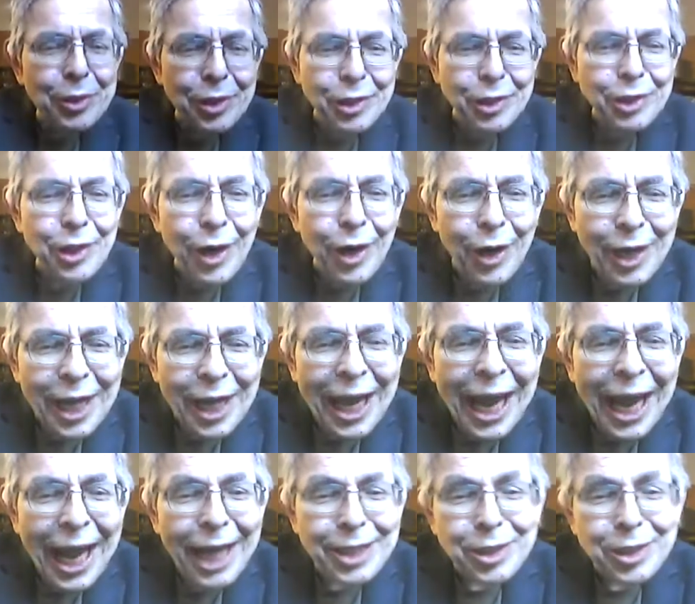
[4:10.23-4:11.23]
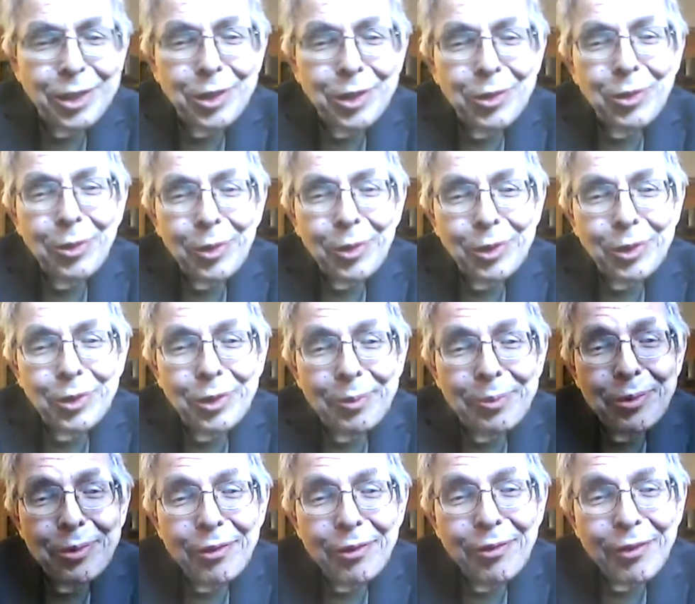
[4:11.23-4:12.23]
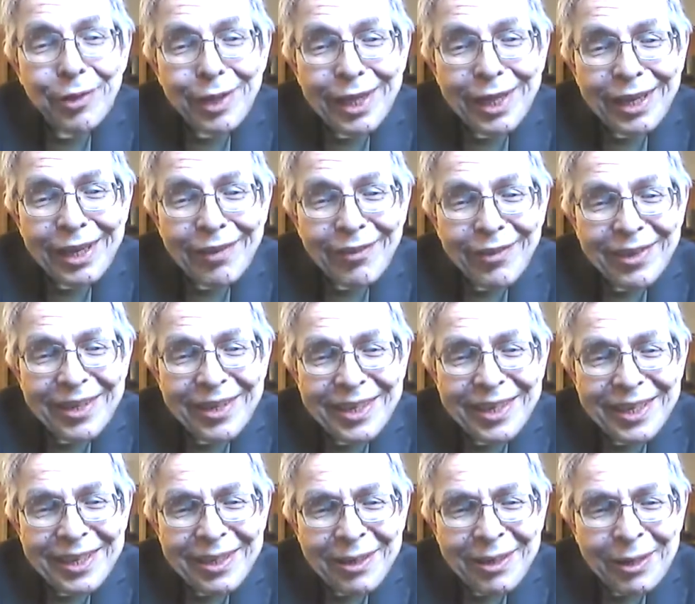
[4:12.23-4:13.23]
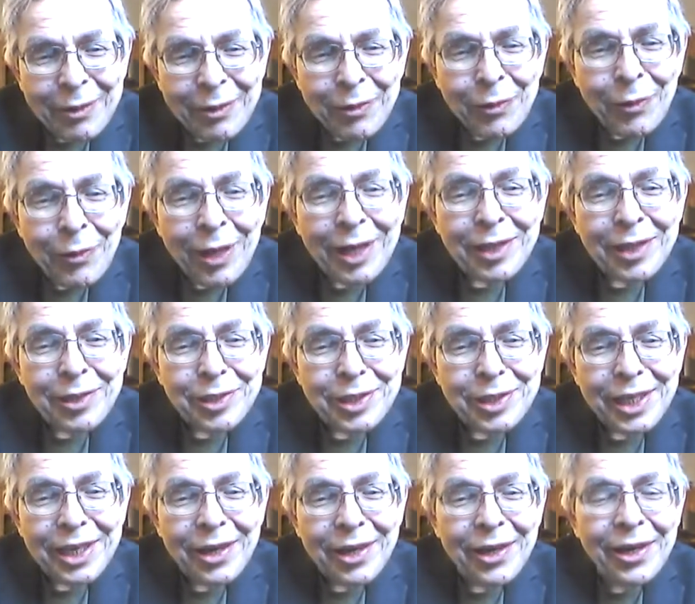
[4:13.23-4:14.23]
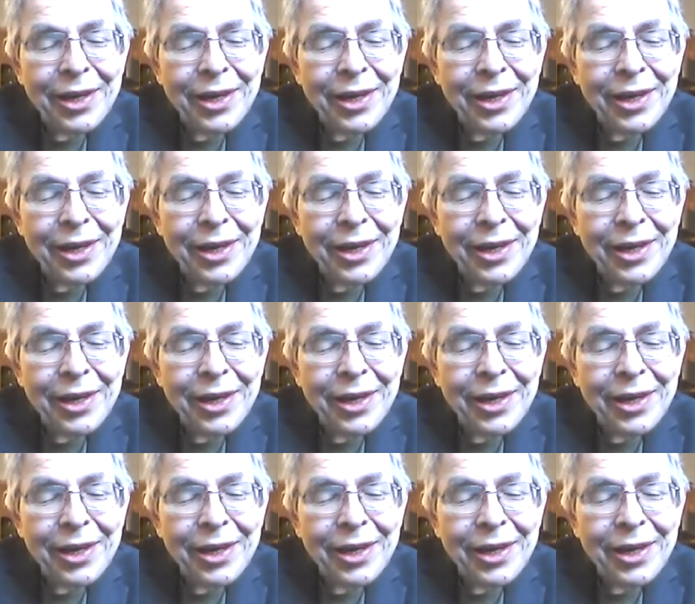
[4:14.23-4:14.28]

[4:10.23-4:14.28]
the chart as a tool to improve your life, rather than saying,